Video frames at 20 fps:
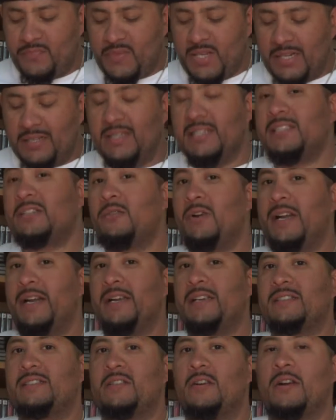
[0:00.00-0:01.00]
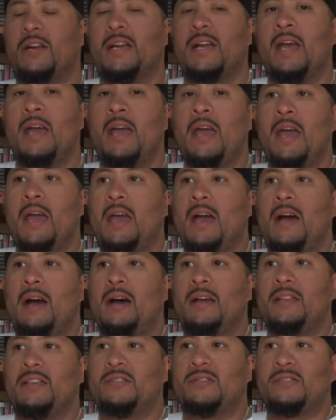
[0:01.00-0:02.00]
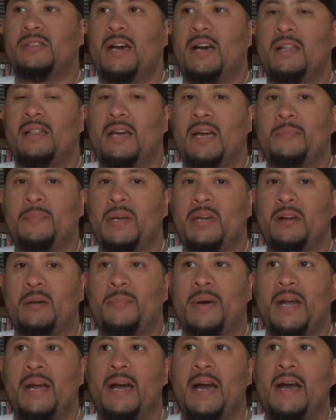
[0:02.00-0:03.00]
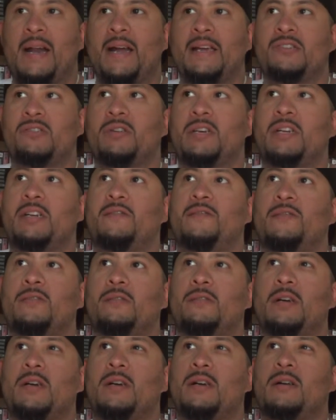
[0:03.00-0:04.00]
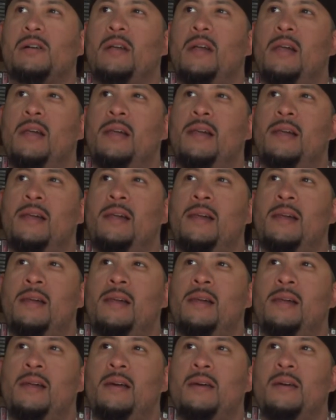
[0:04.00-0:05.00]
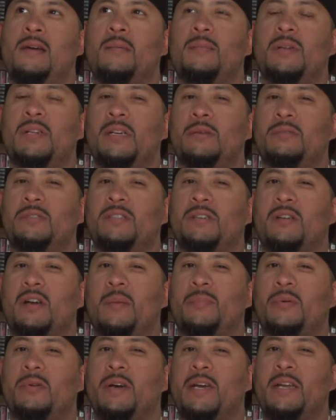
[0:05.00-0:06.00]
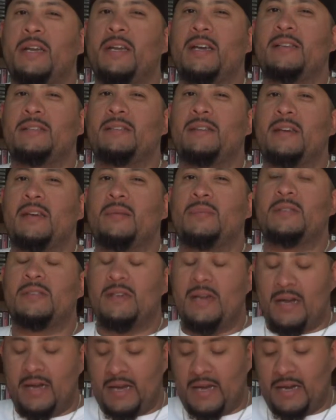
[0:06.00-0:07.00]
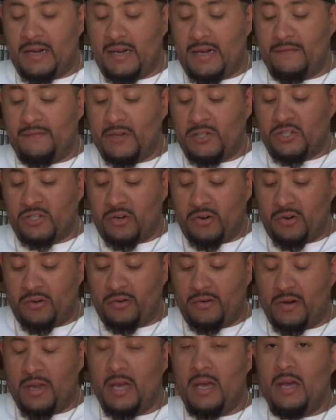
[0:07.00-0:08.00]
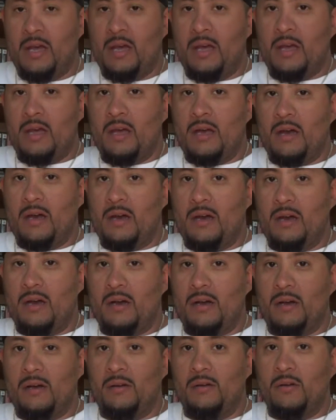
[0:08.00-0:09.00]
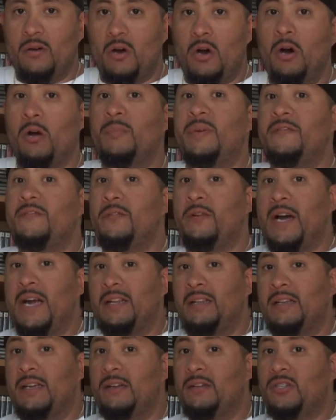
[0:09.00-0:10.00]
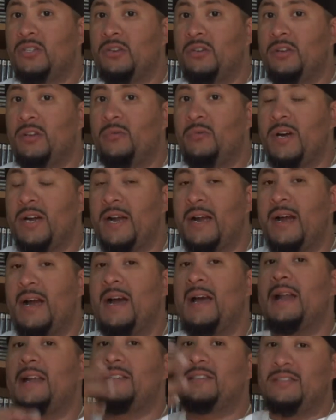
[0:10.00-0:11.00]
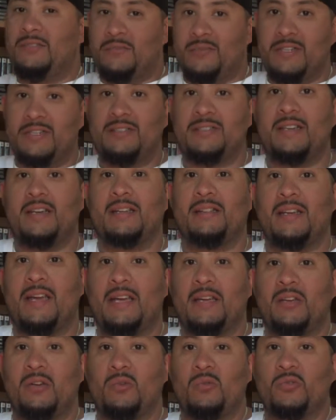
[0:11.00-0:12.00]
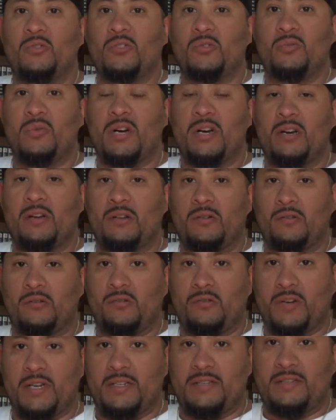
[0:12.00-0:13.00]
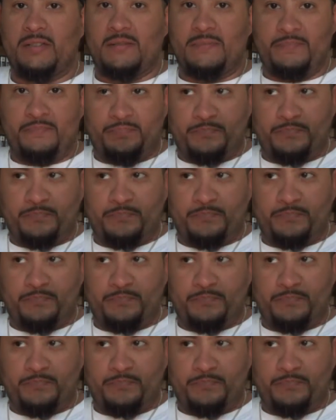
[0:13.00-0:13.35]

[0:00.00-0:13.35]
let's go ahead and get started. This is an online pickup I got. I traded for I believe it was a couple NES games, and in return, before I show you what I got, I just want to say thank you to Chris